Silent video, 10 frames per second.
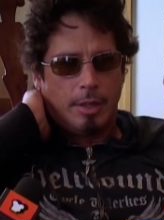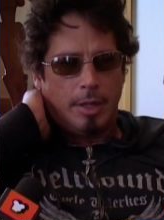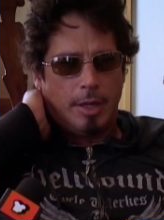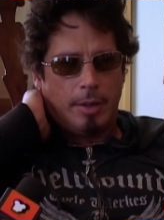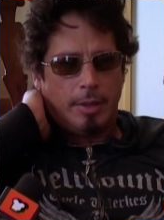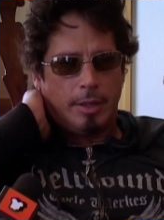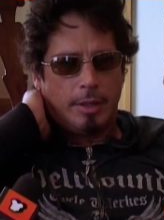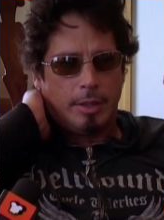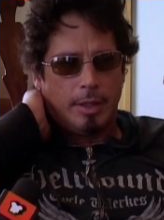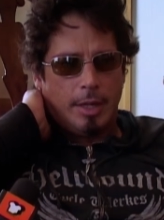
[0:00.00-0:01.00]
you know,
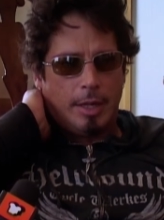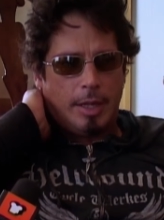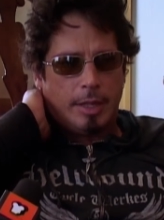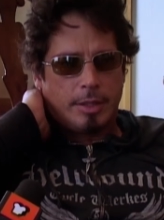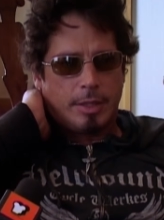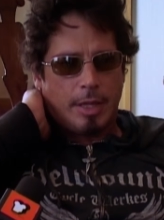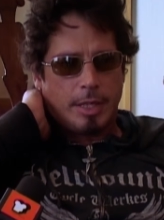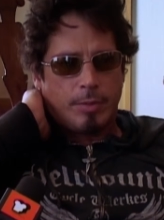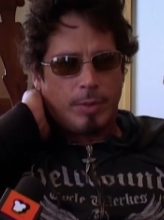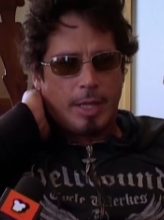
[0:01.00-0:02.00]
it, it's
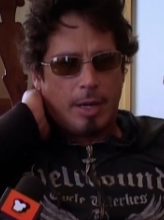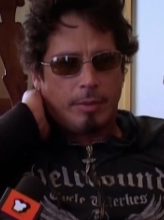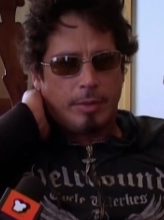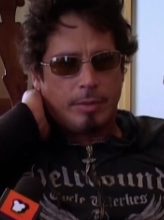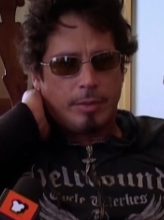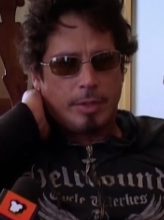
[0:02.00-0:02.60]
that's without